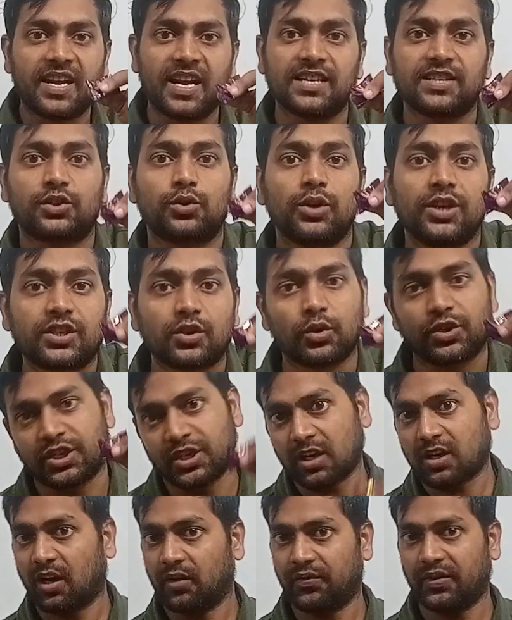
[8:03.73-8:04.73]
regains to its
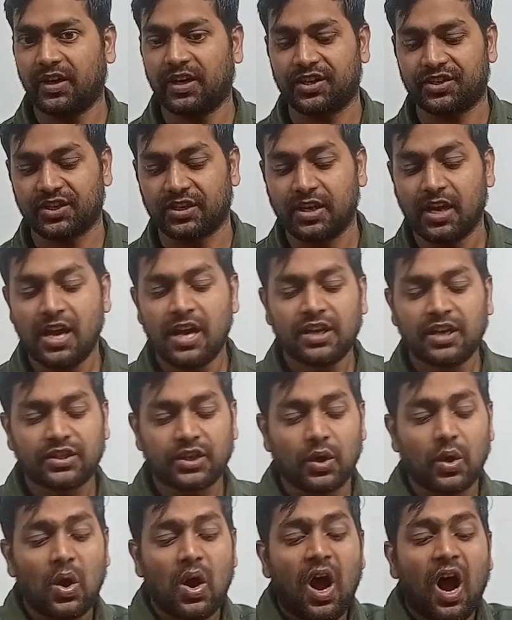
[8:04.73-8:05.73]
original configuration.
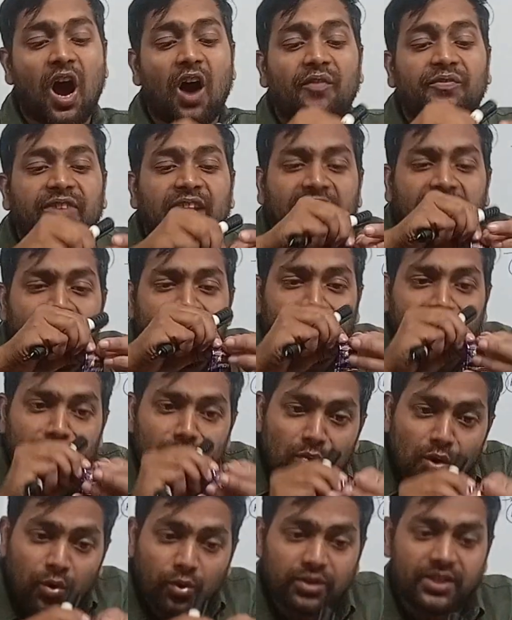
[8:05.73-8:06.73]
So after I
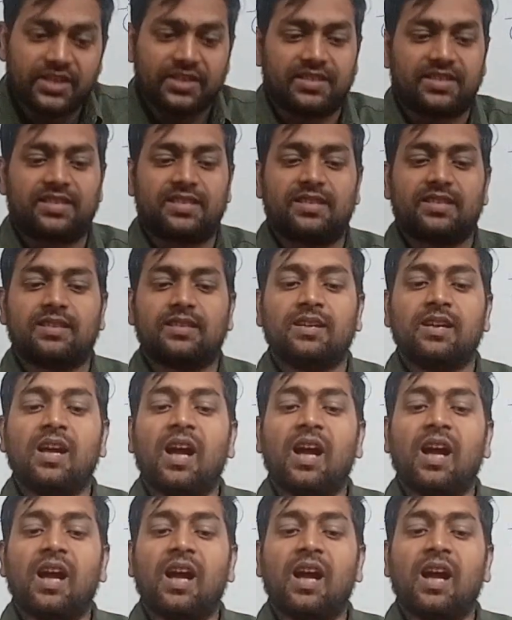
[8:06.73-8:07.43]
remove this,